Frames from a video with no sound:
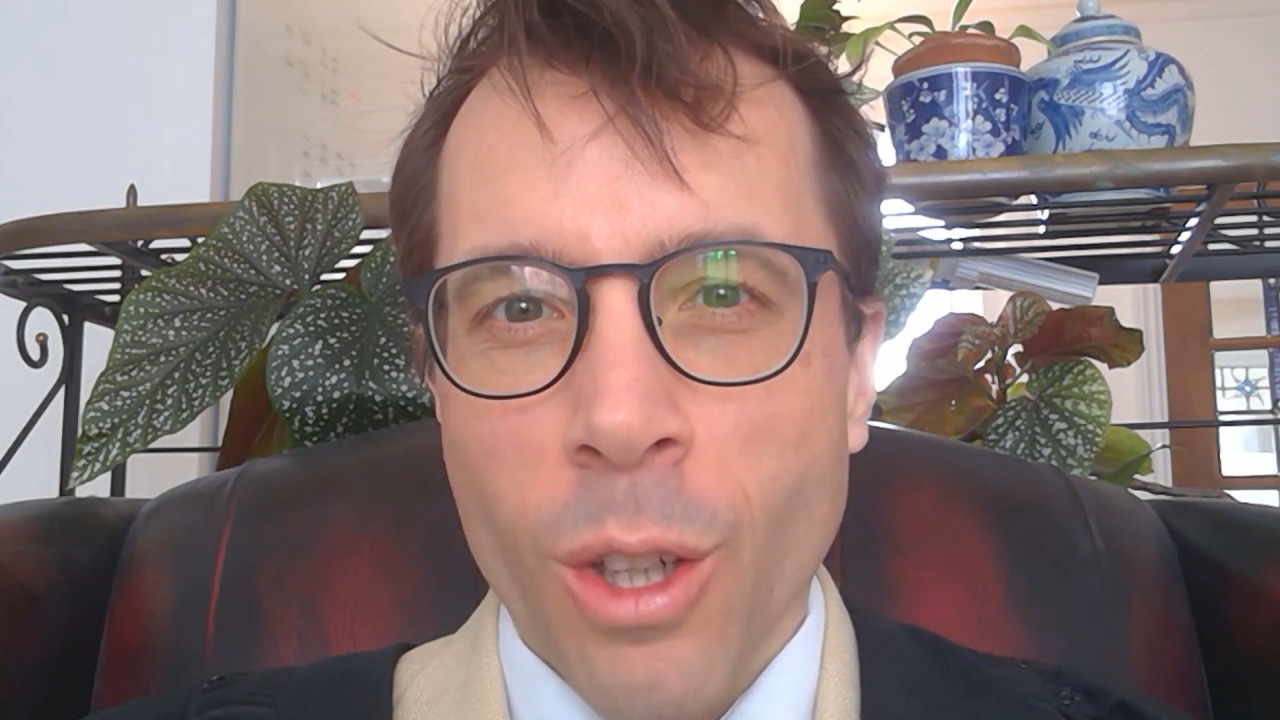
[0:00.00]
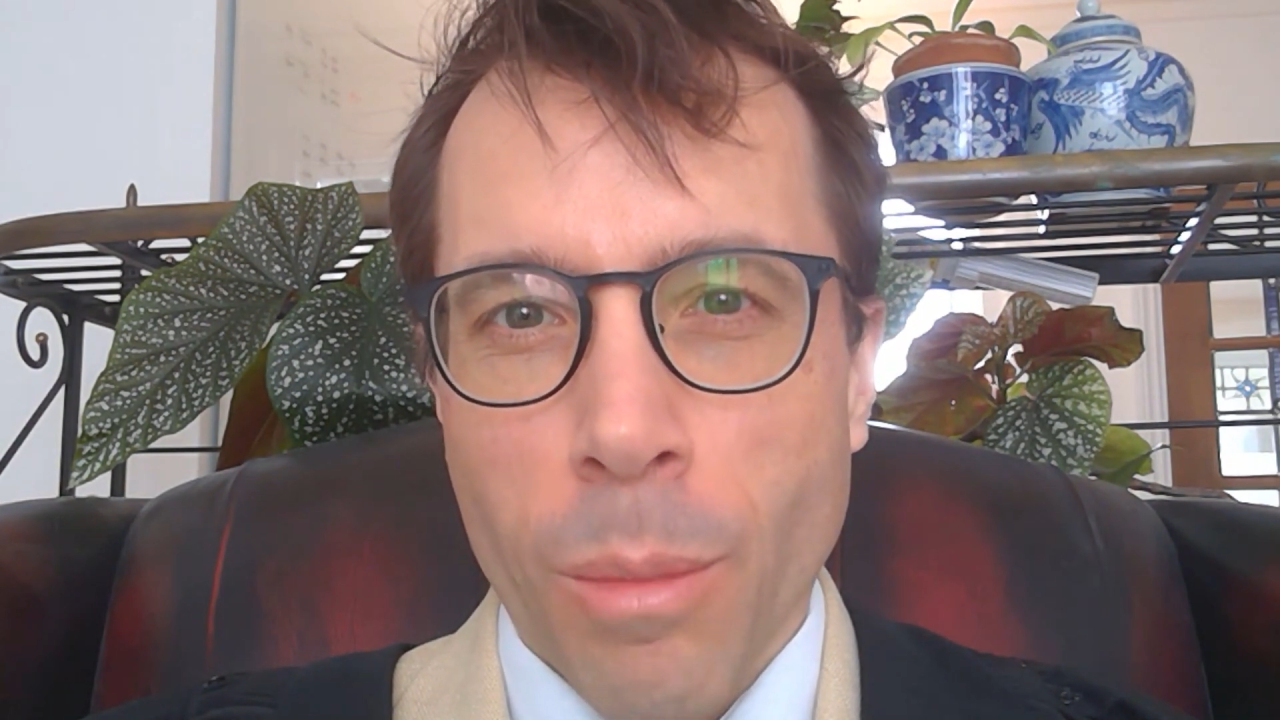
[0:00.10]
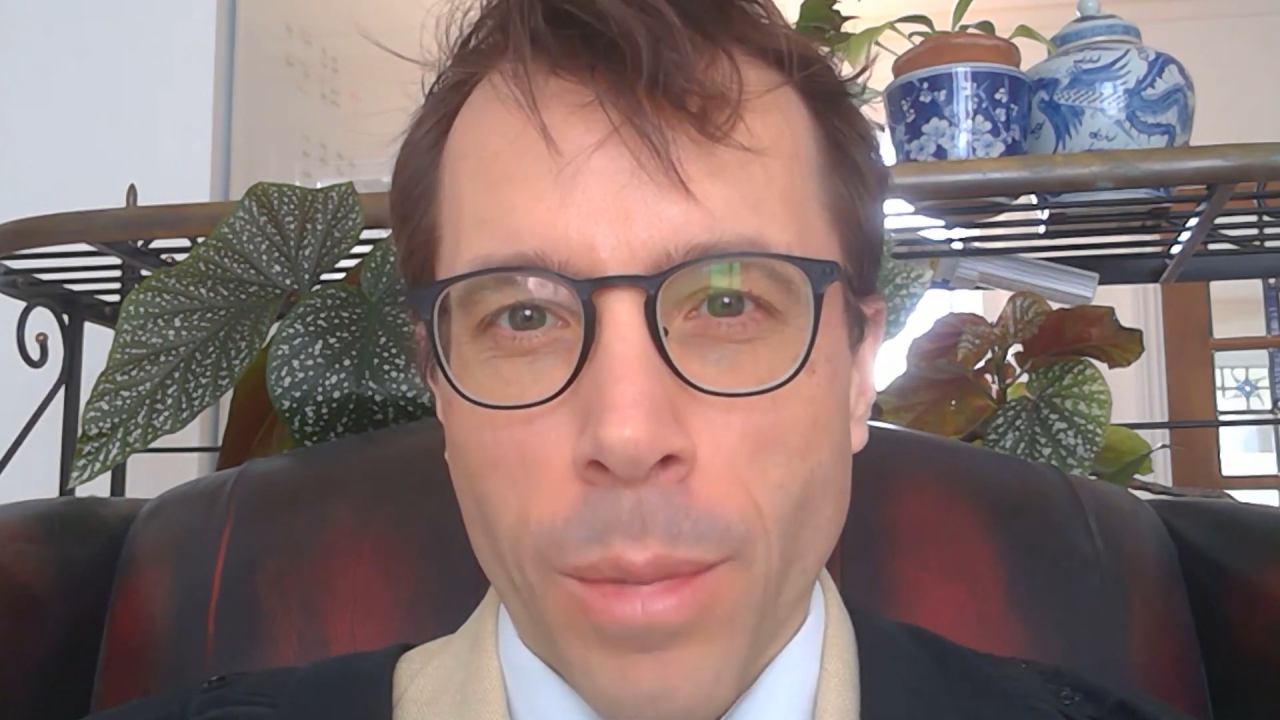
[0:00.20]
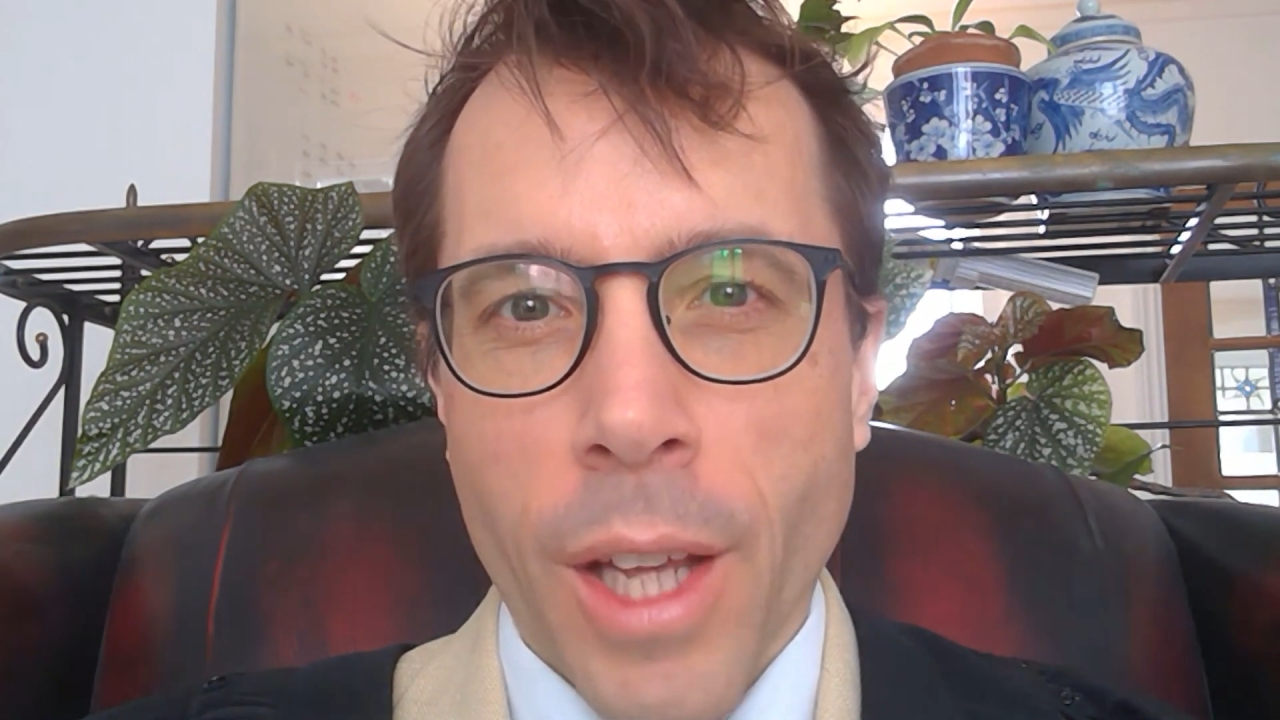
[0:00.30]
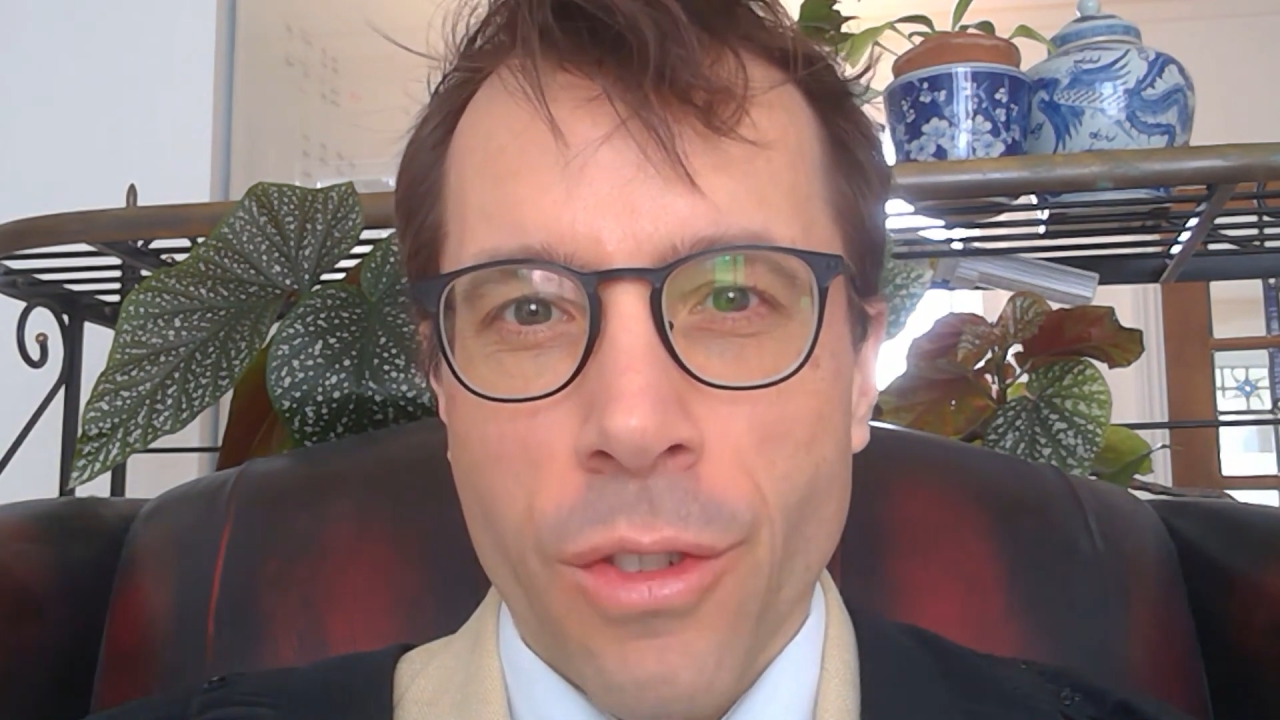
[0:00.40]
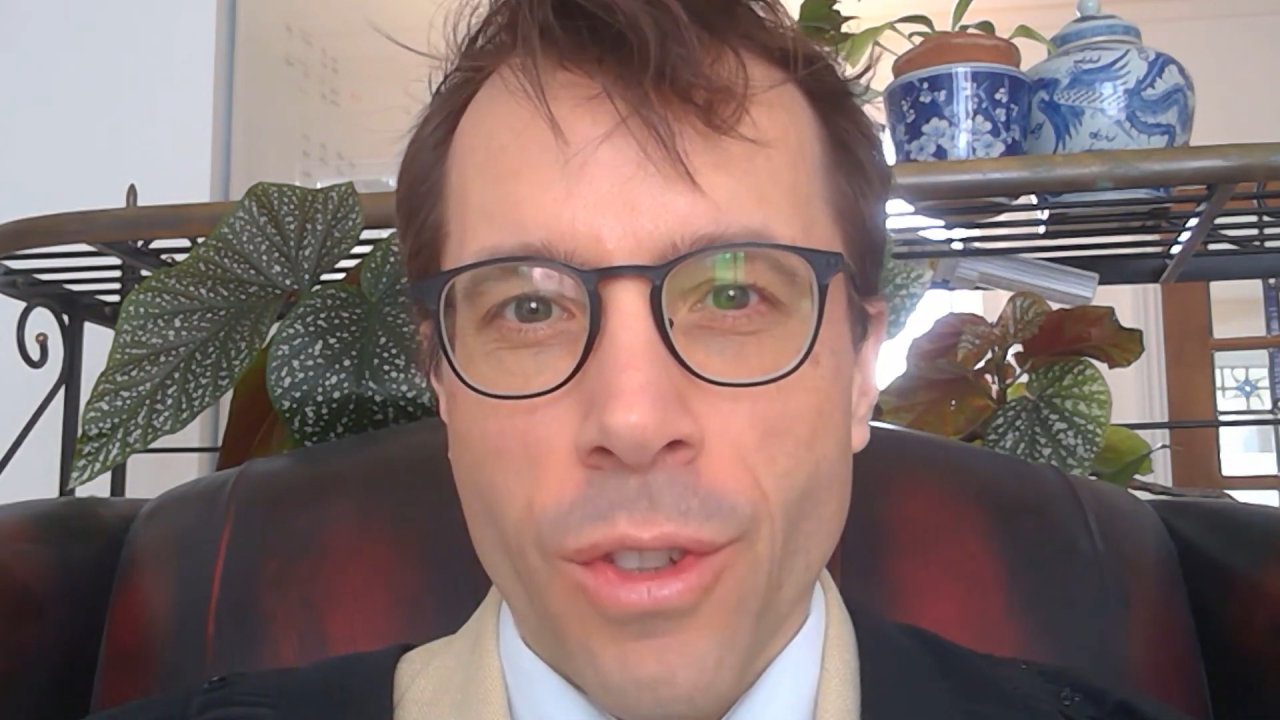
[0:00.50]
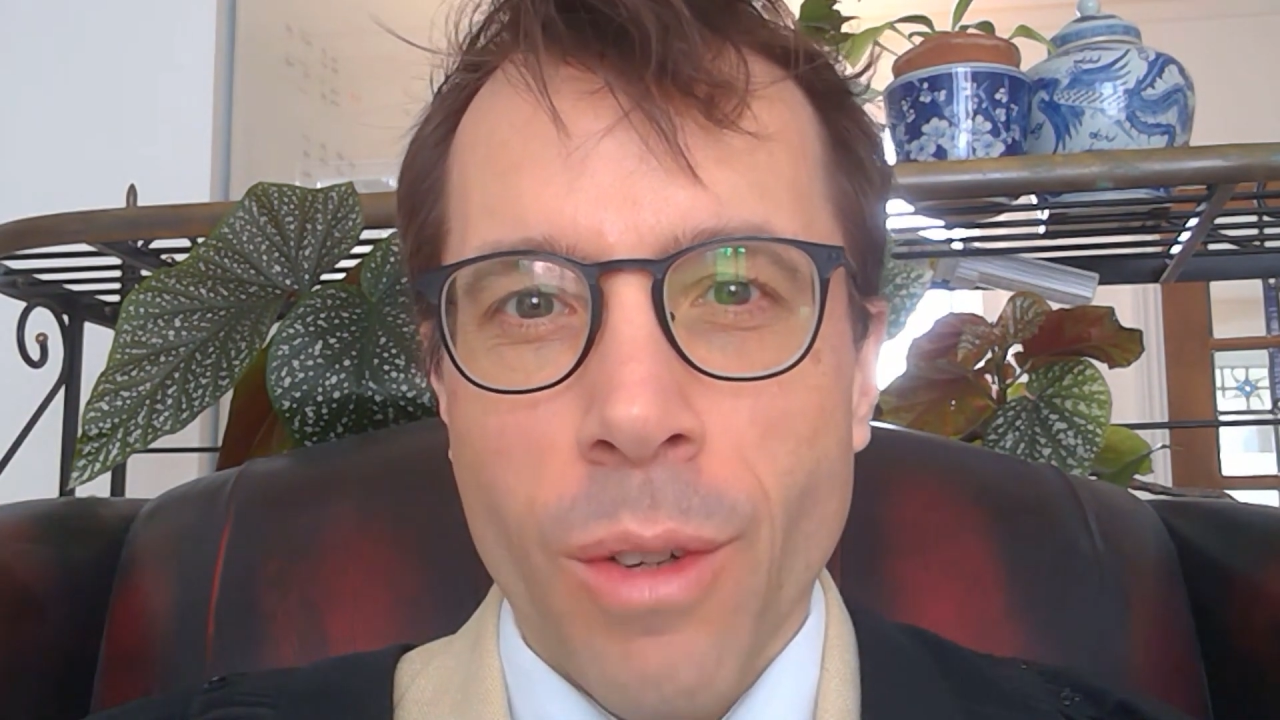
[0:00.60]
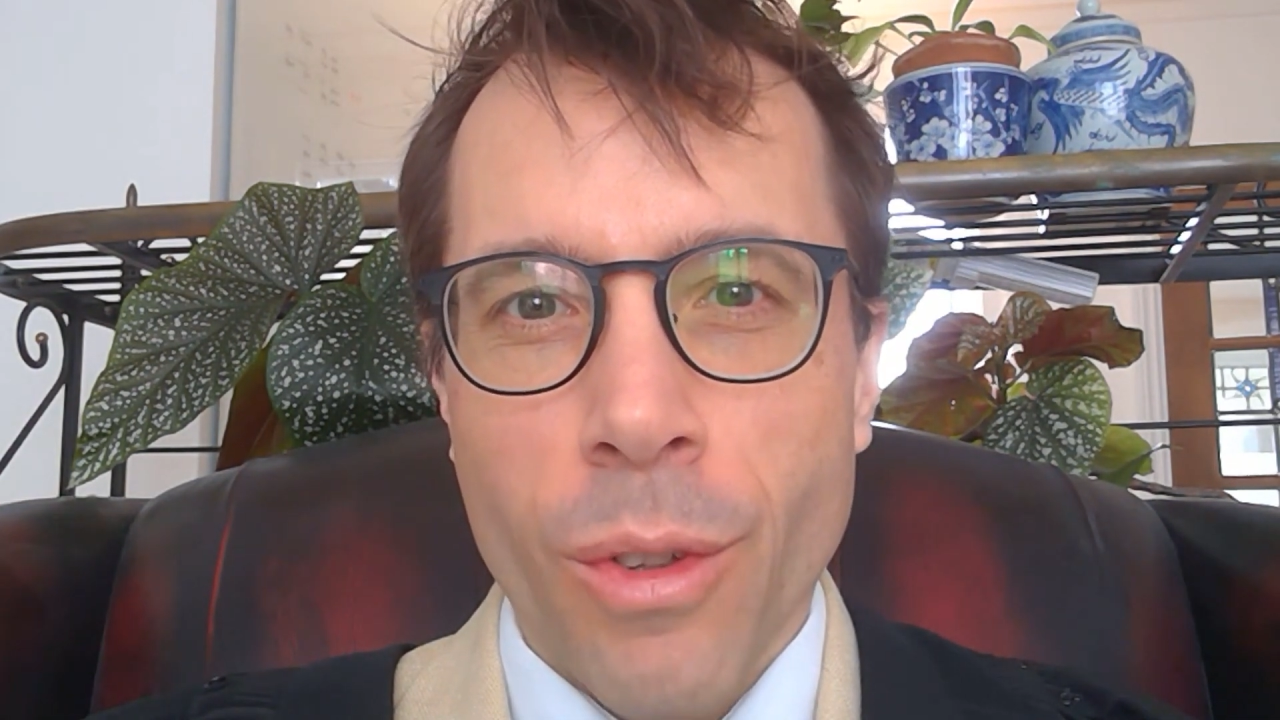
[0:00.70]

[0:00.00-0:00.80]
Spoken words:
complexity